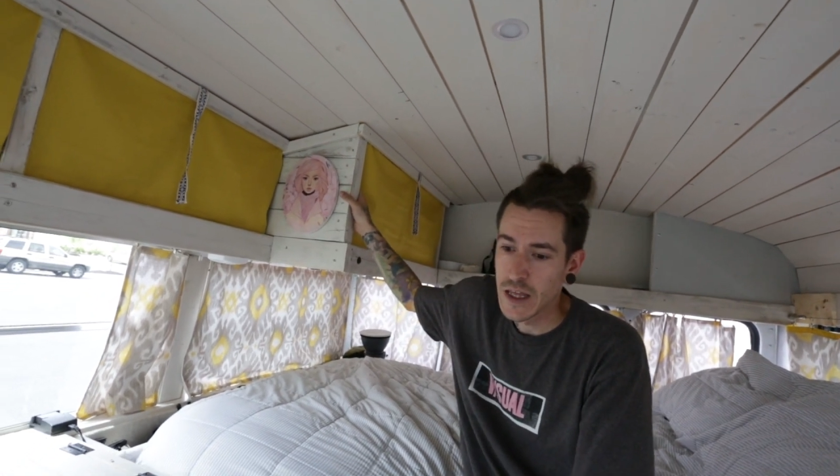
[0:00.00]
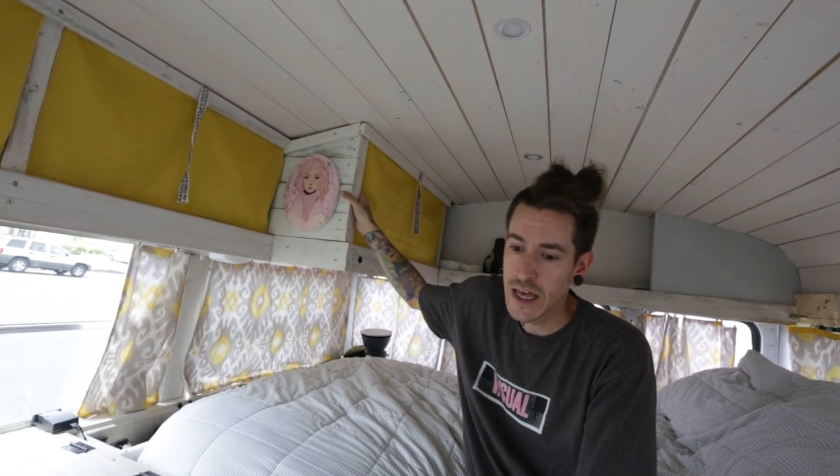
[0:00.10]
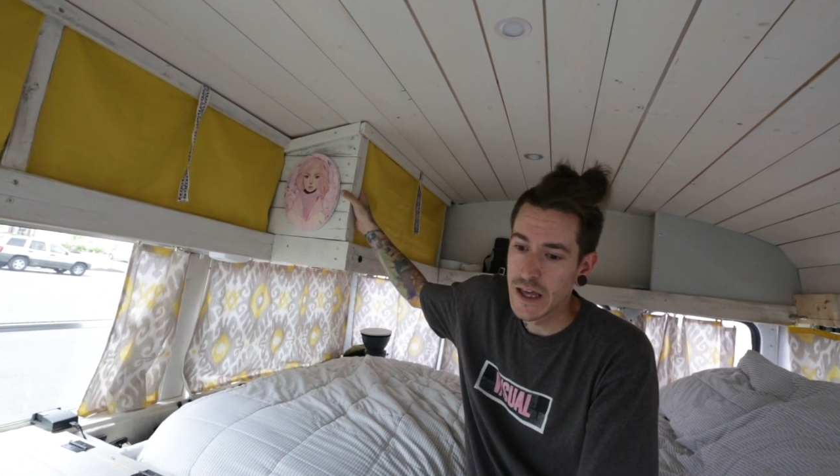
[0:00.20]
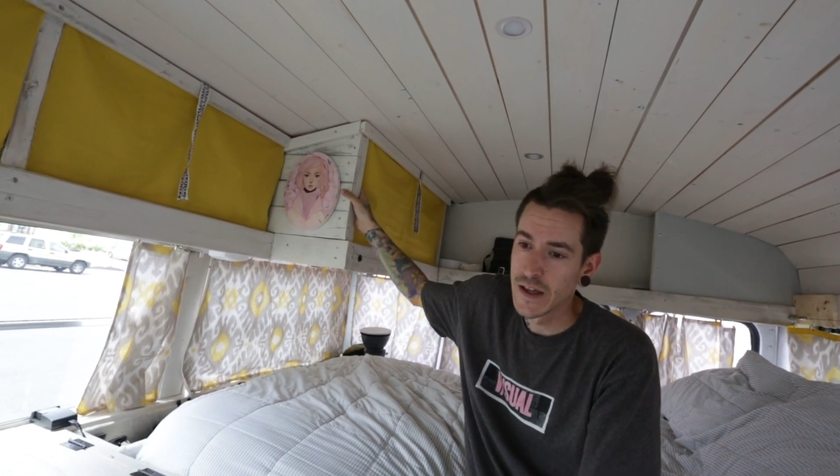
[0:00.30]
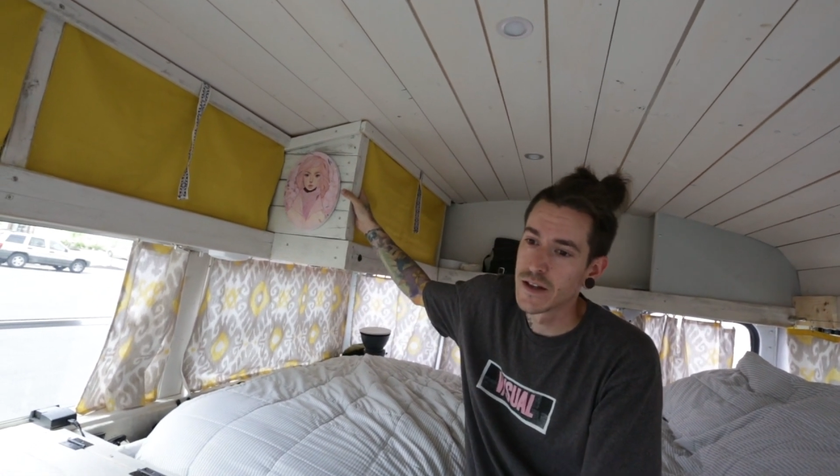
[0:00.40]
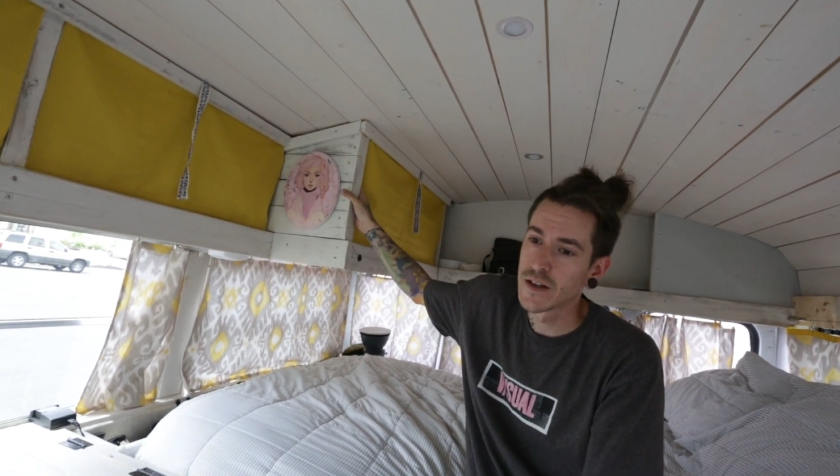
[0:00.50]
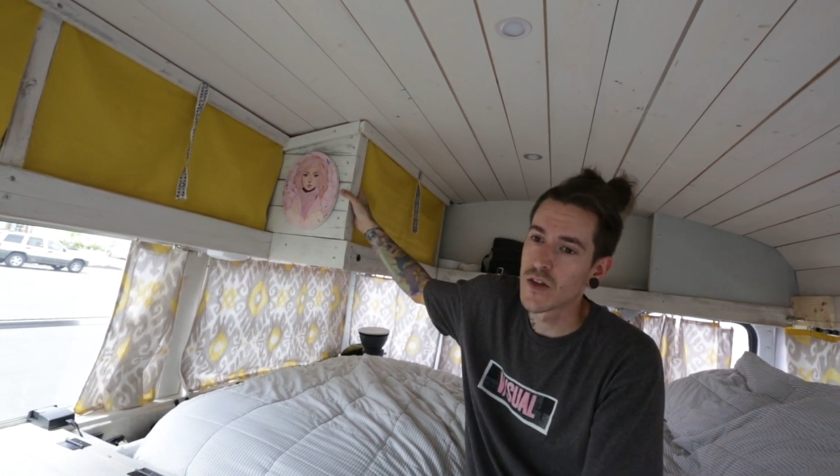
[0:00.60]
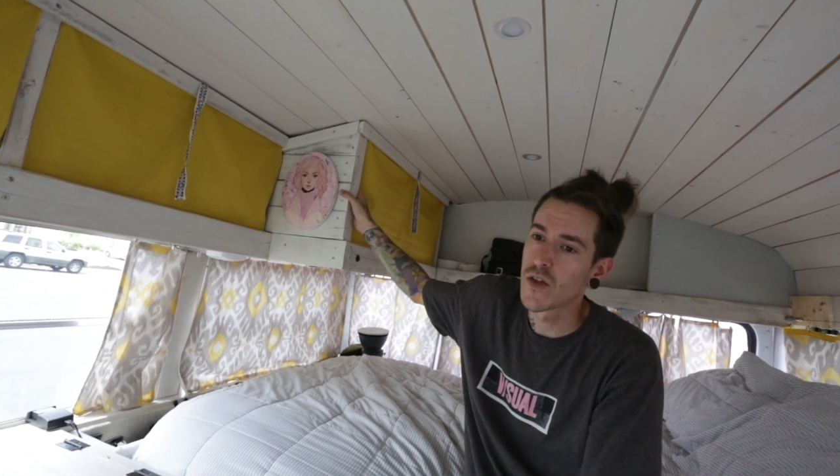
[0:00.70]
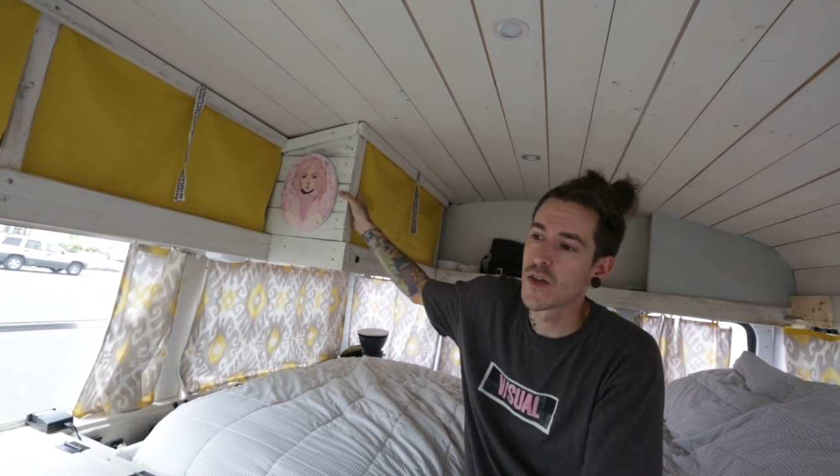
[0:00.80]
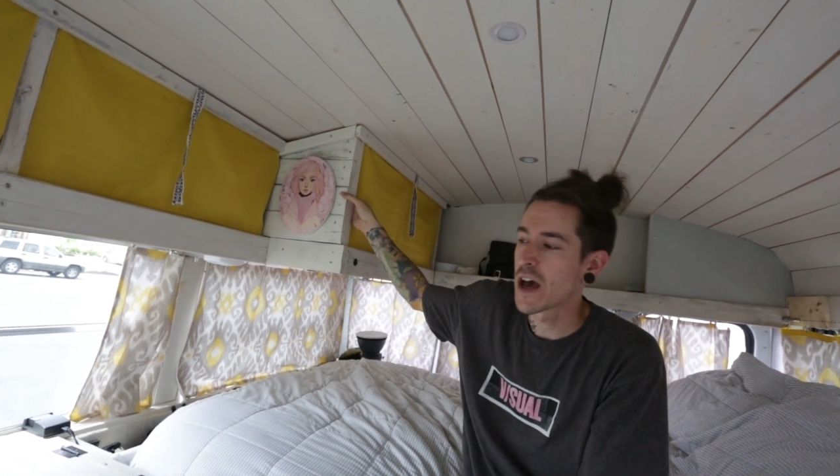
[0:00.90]

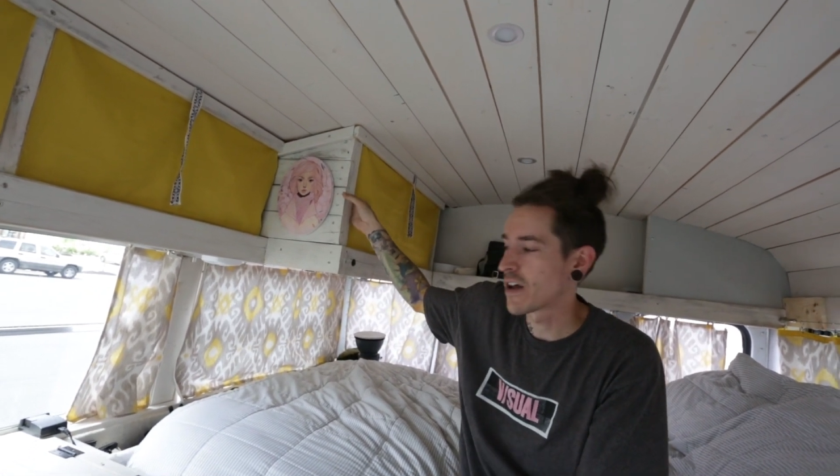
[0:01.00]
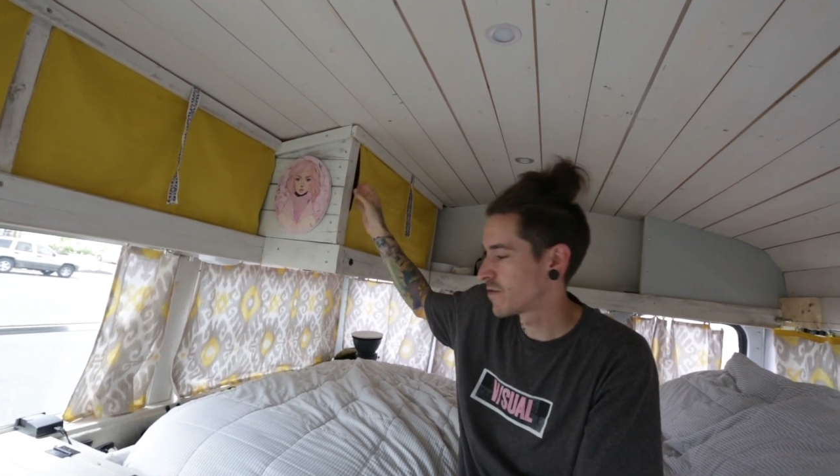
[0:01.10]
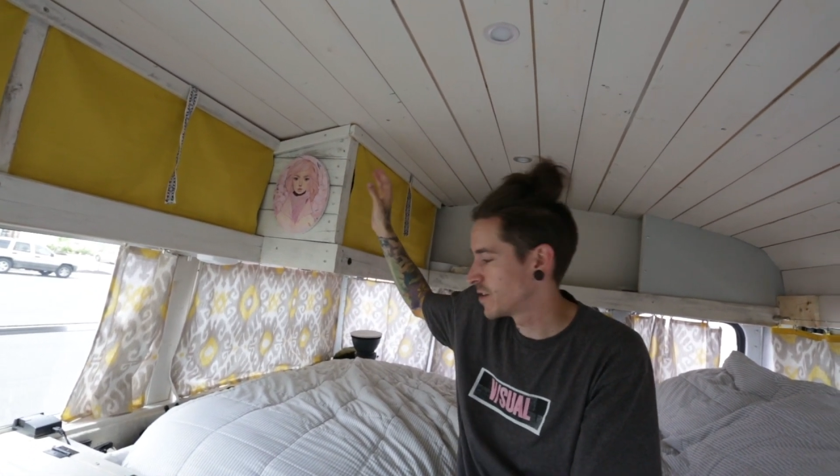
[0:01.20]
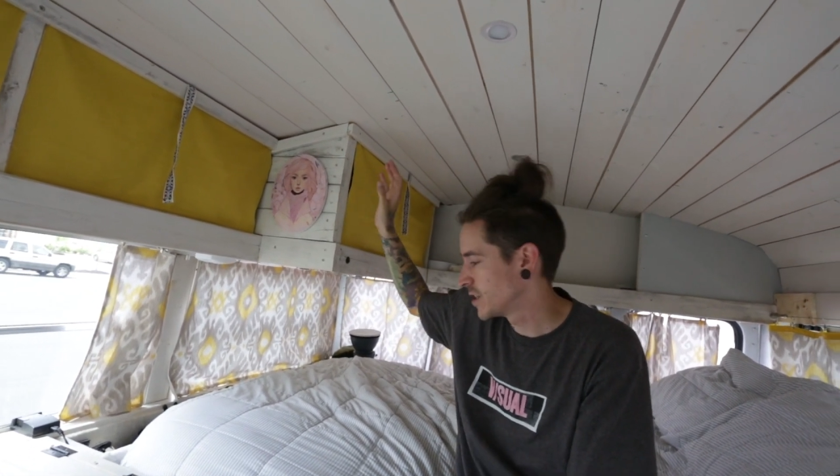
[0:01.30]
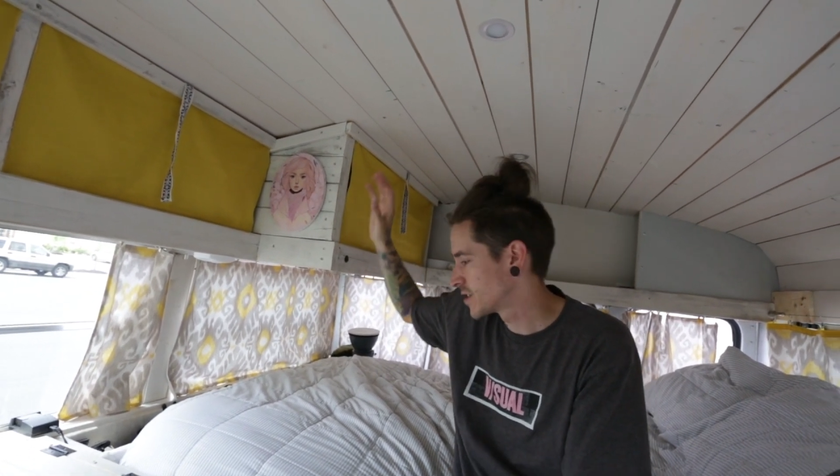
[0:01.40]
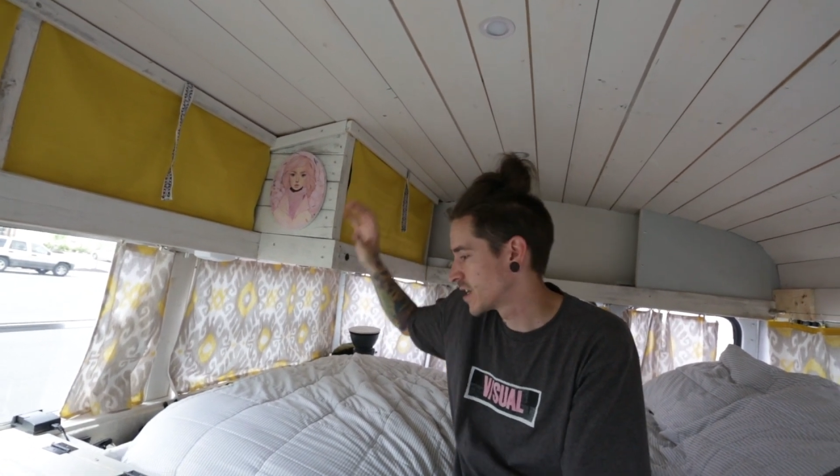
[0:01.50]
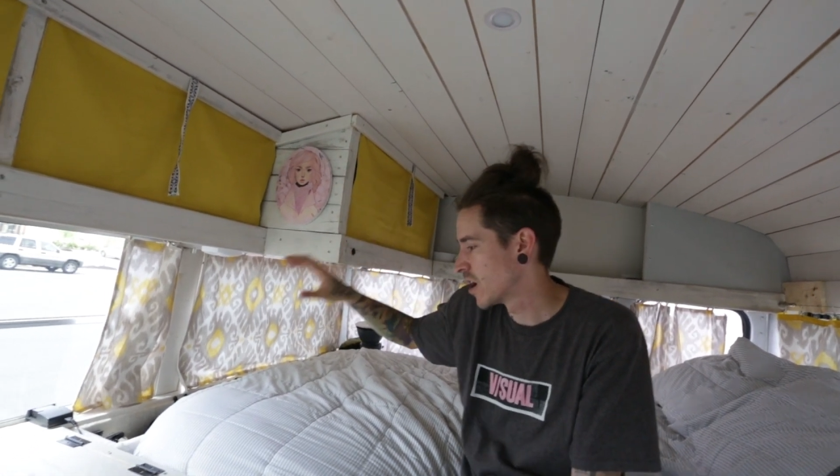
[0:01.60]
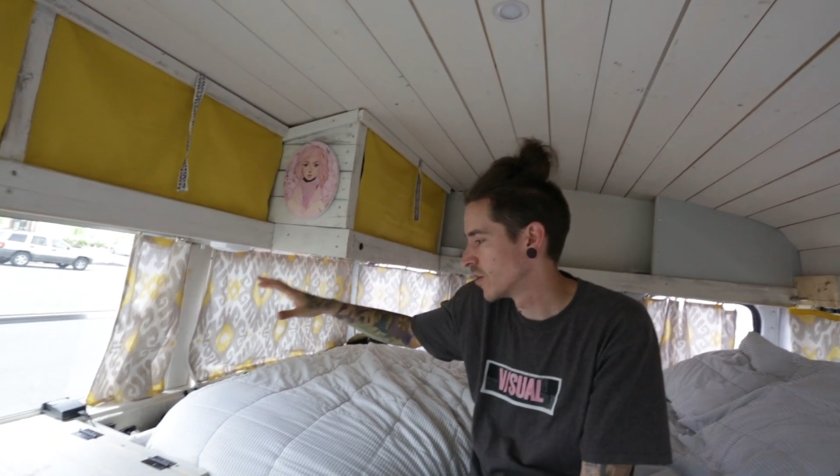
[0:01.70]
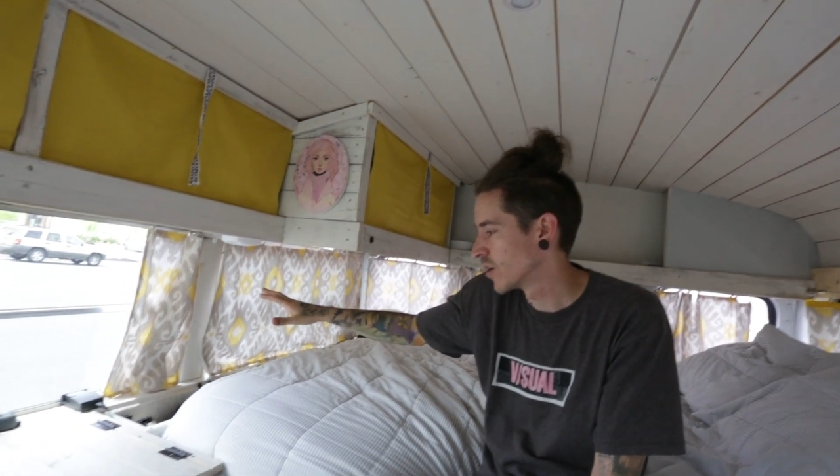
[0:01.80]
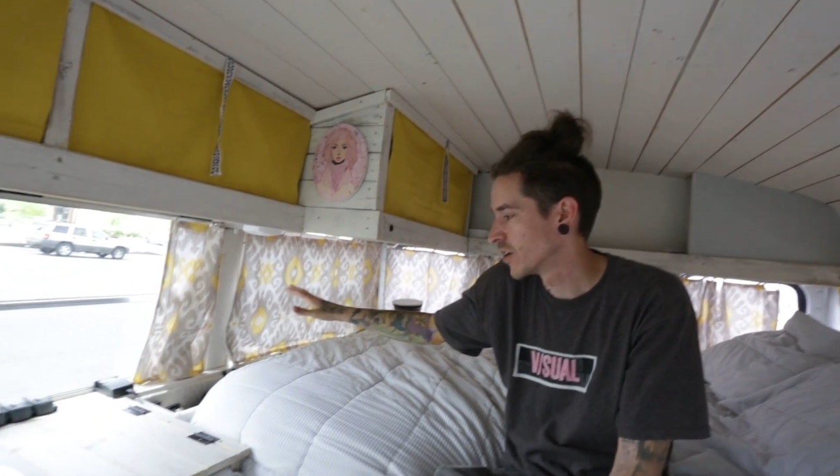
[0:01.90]
and that feeds down